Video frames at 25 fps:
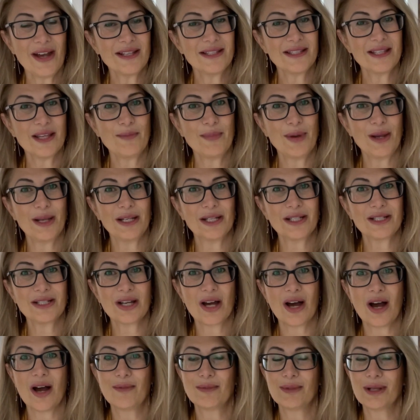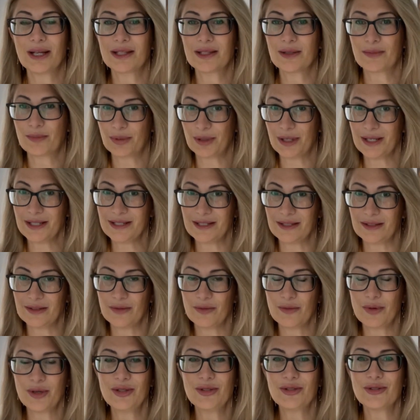has there been a time like the
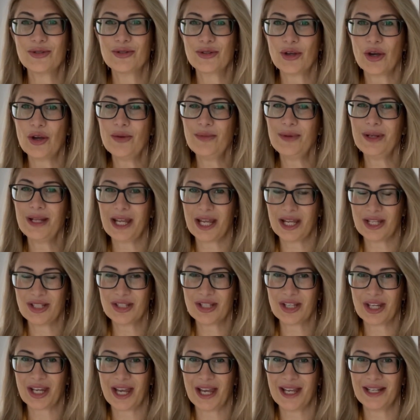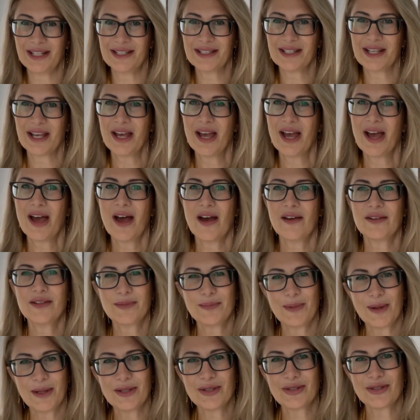present when so many educators have
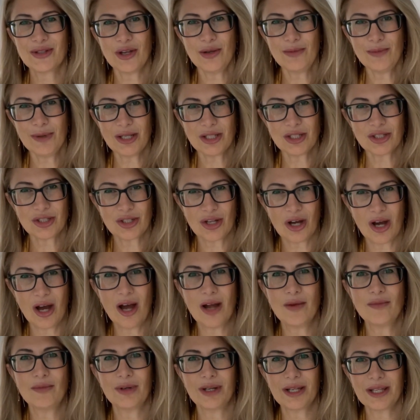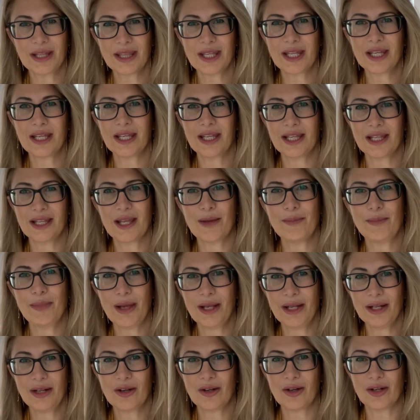spent so much time rethinking their
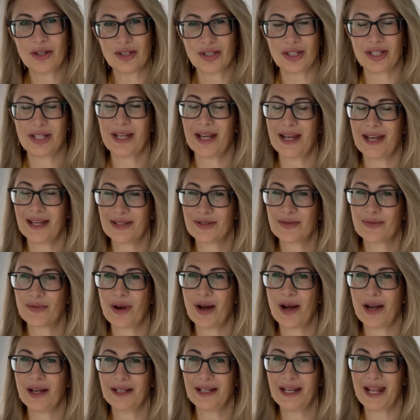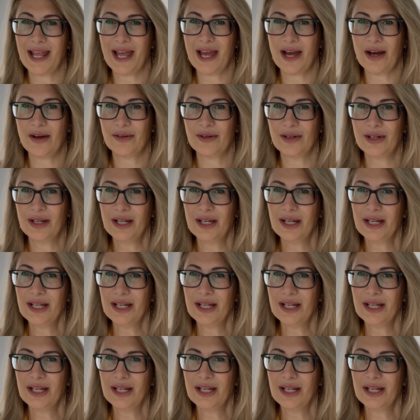pedagogy as right now,